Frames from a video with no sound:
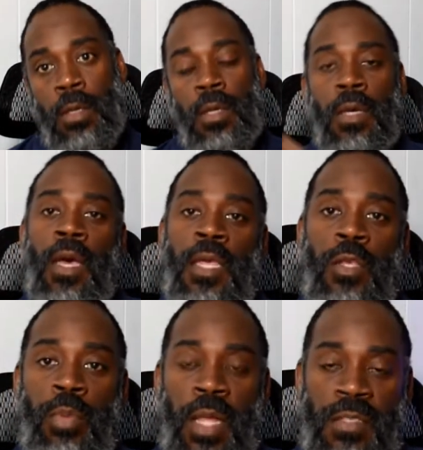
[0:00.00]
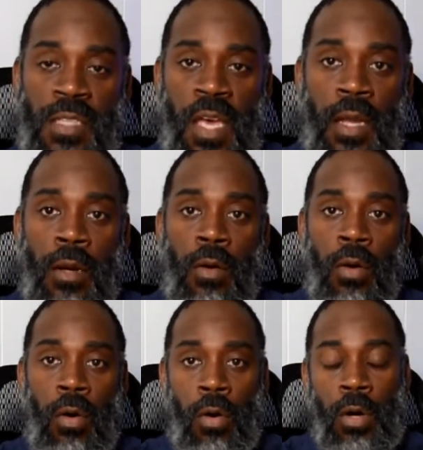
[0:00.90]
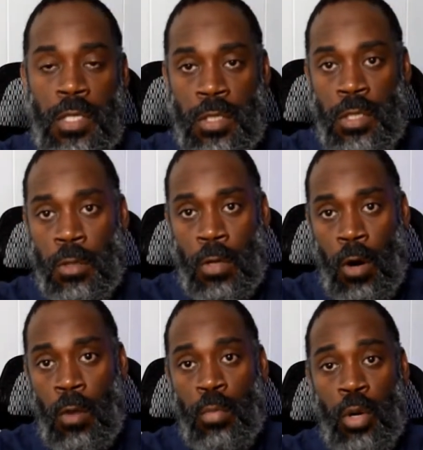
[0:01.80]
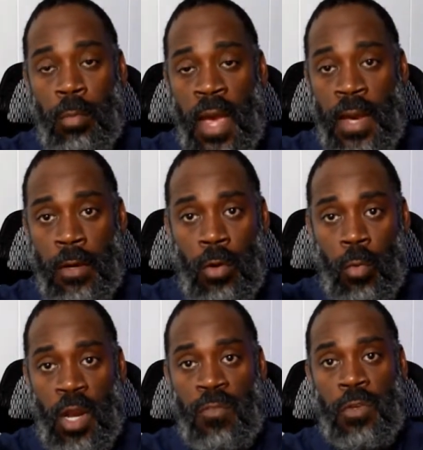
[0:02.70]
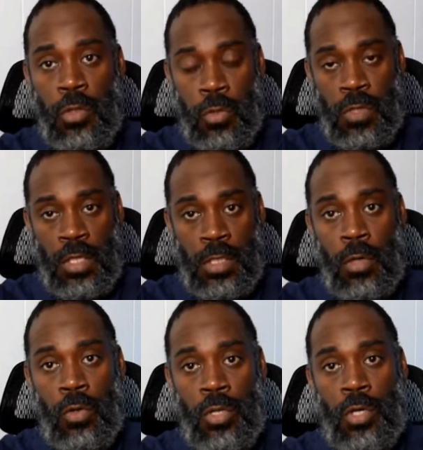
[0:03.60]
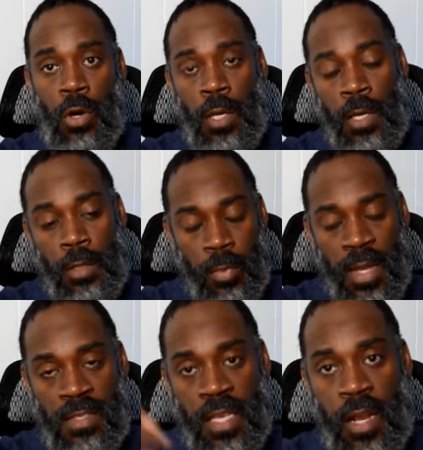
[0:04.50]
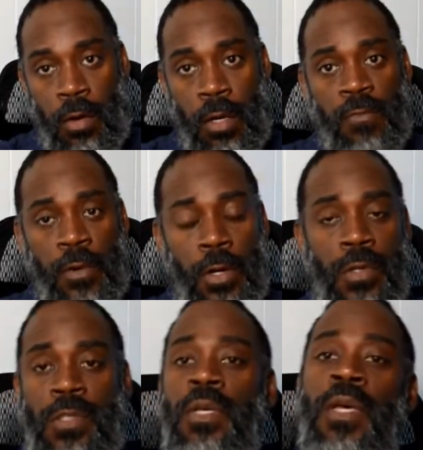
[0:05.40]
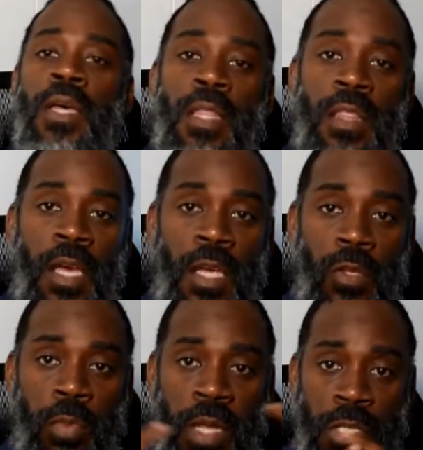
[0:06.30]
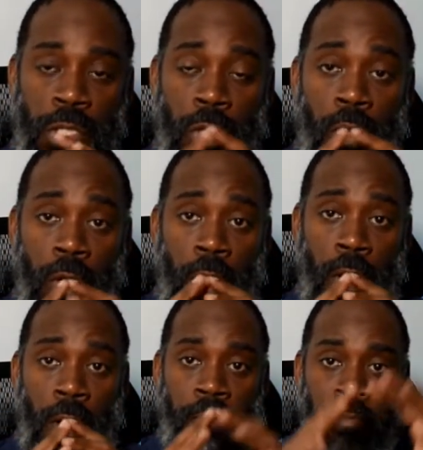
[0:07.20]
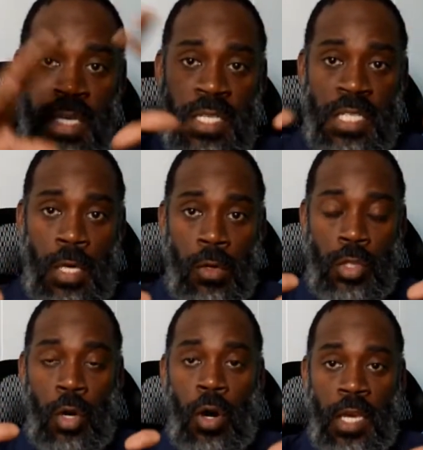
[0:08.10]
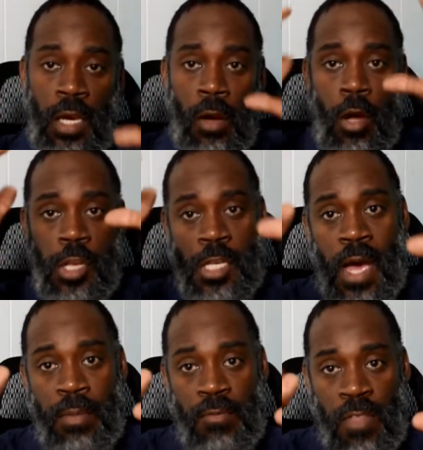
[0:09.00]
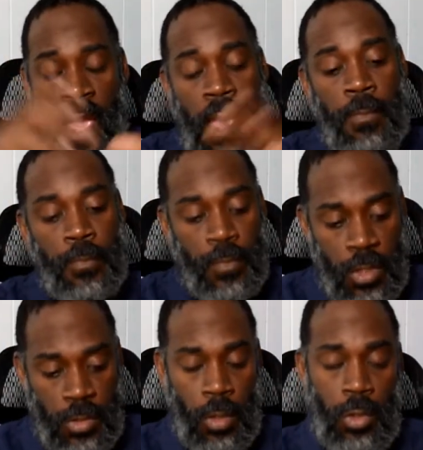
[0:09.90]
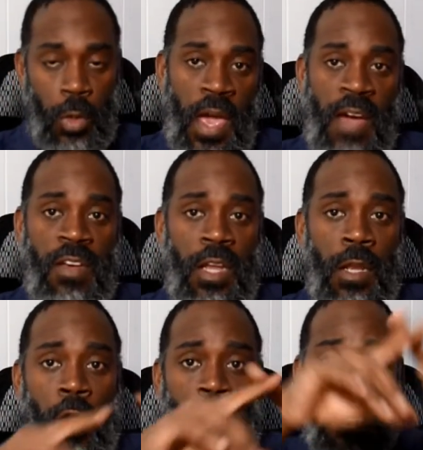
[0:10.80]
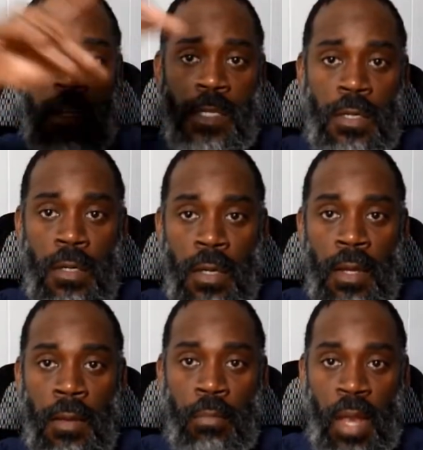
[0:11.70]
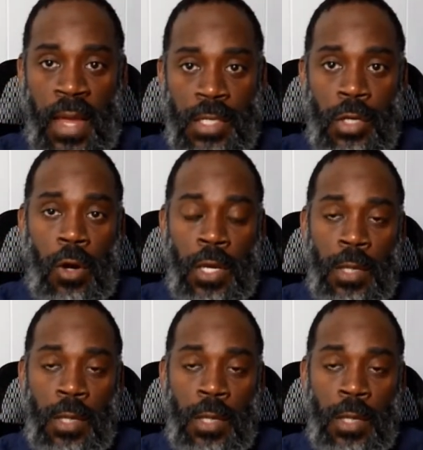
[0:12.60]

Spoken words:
and you place that onto your cardboard backer or whatever you're using to hold your target. You place that on first, then you place your BZO target on top of that. So you'll have a large blank target,